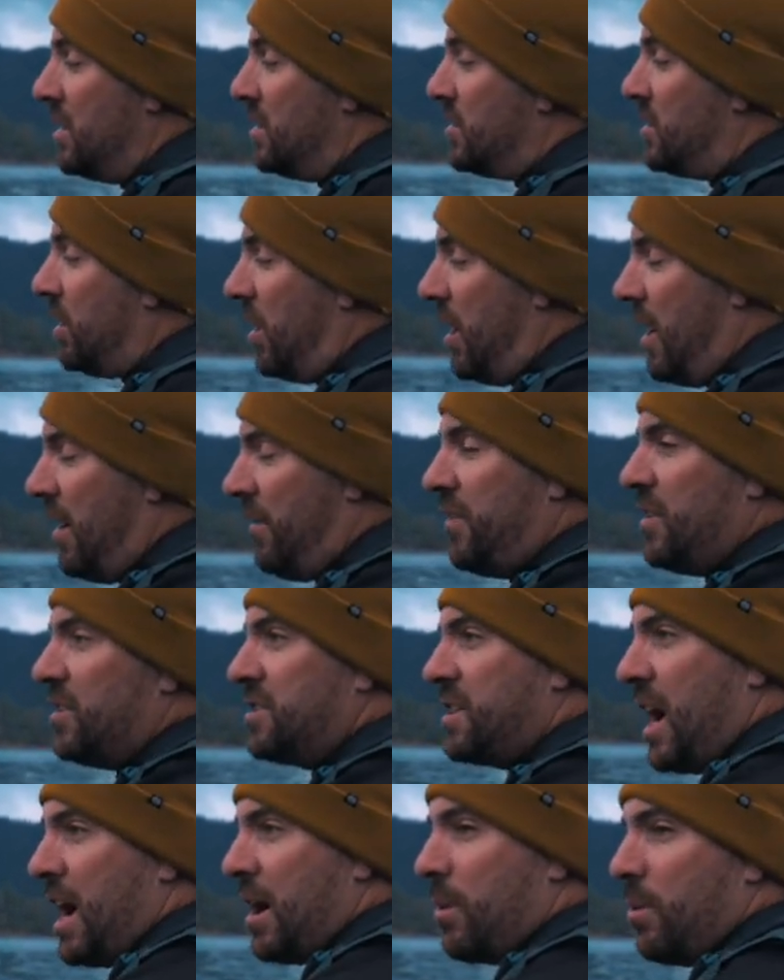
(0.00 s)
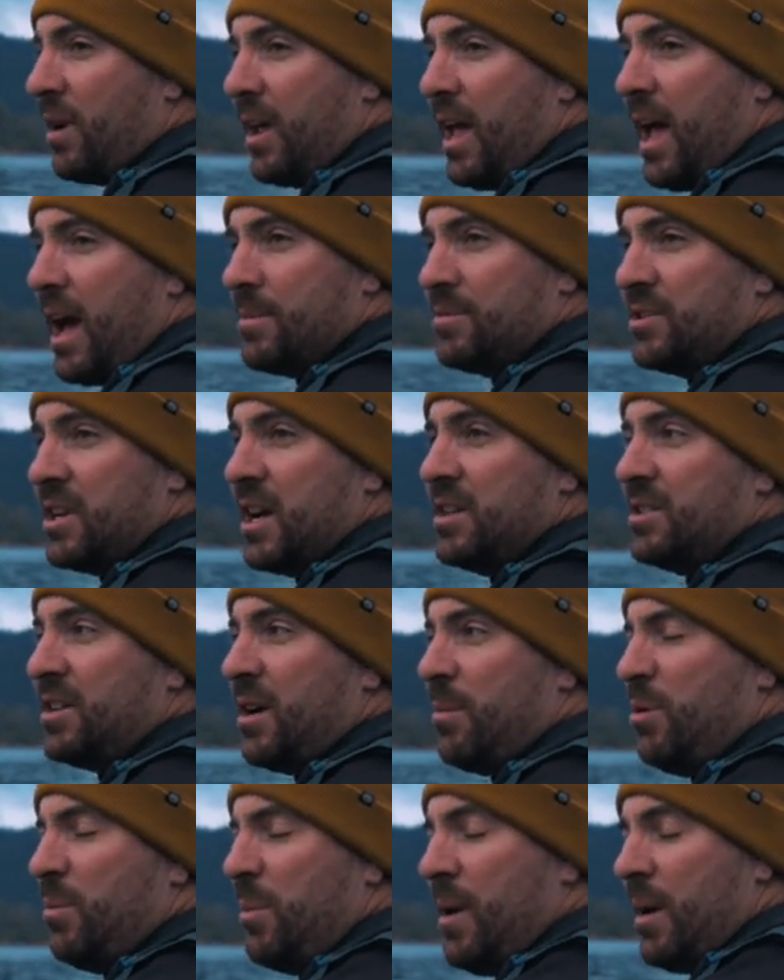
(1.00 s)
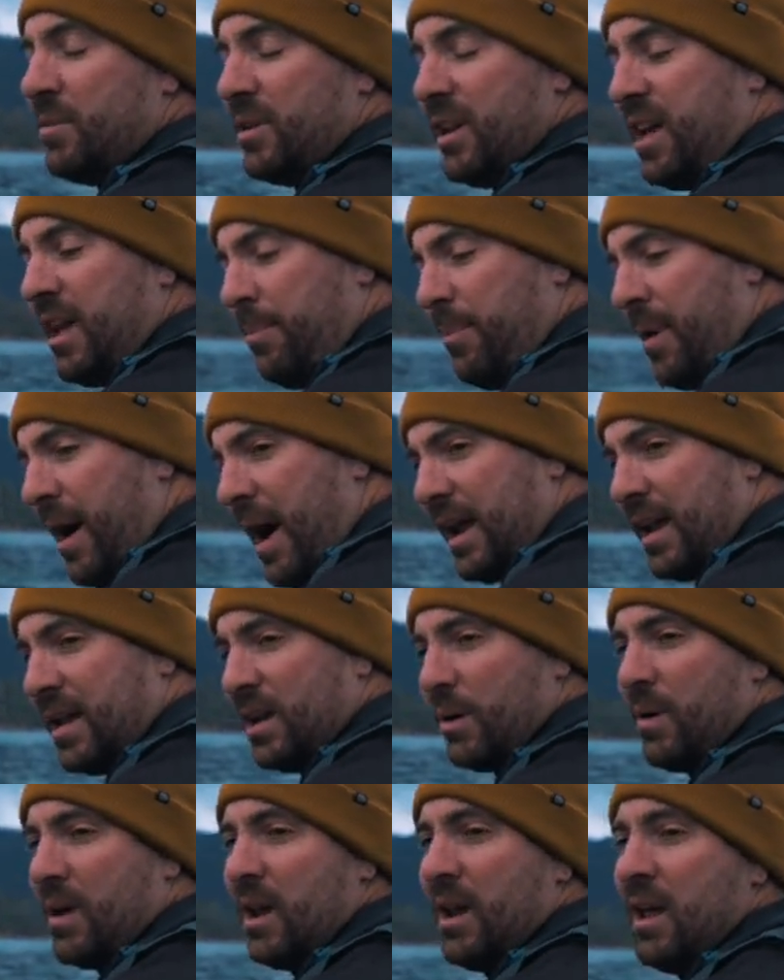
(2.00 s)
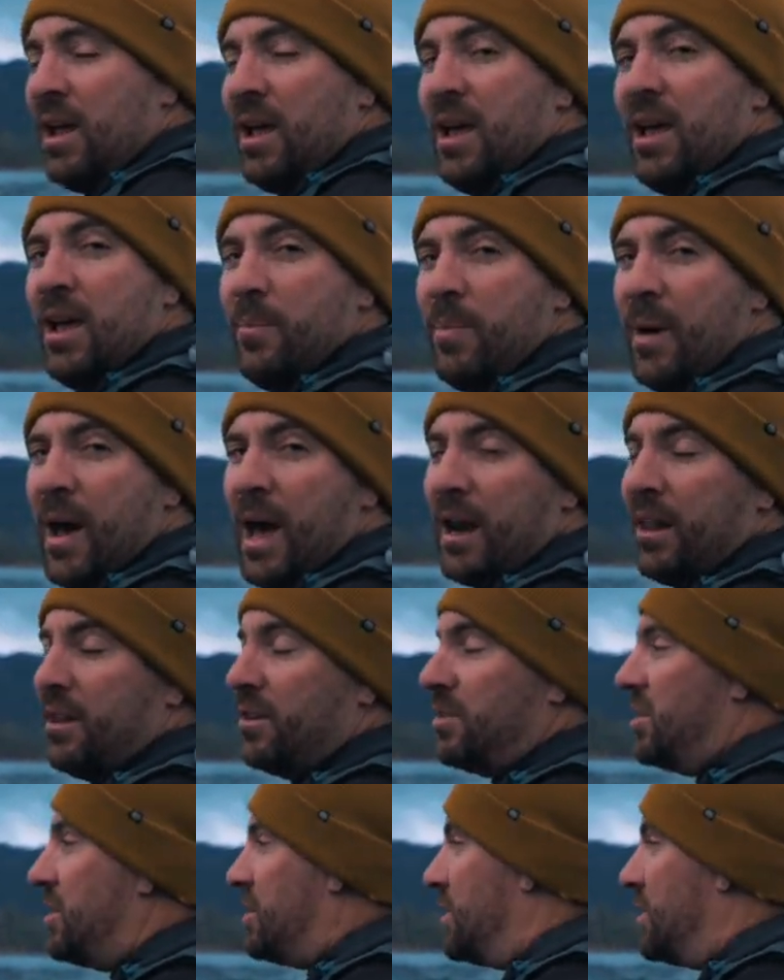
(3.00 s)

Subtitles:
So if this kayak were to capsize, I'm gonna be able to get back into it and paddle it to